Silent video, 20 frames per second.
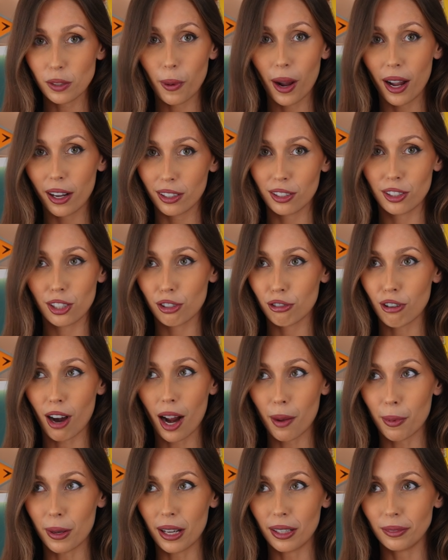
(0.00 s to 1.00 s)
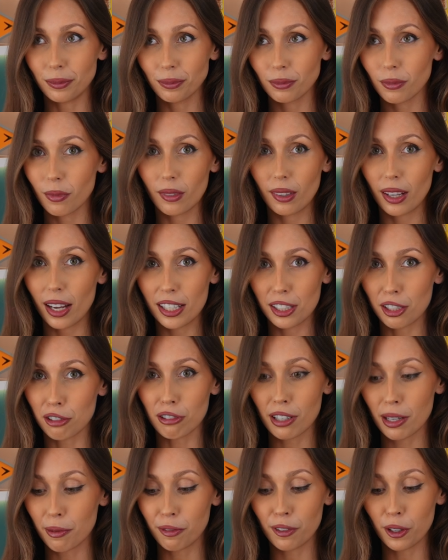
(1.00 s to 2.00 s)
way I can describe it is a
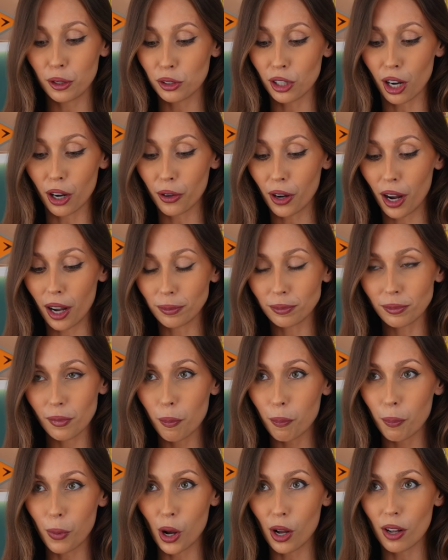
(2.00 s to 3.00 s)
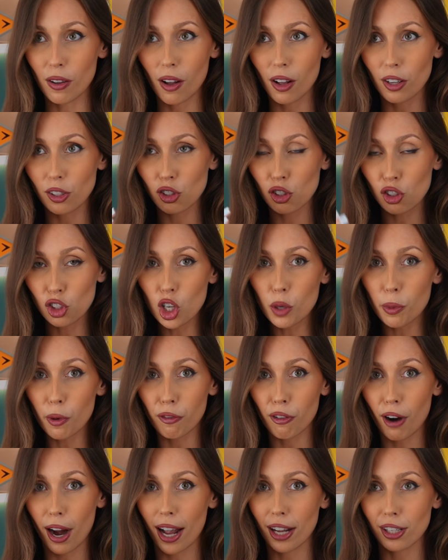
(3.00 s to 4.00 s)
cream-filled donut, but super
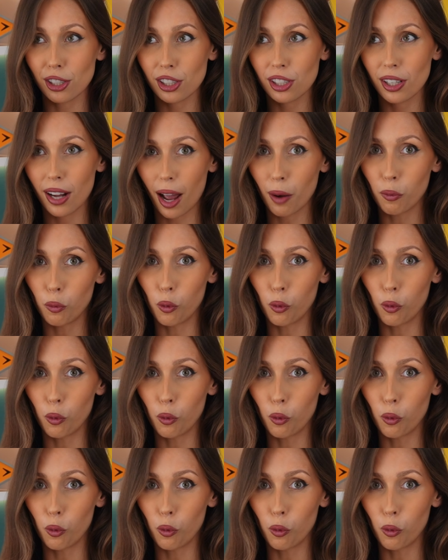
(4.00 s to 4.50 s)
fresh and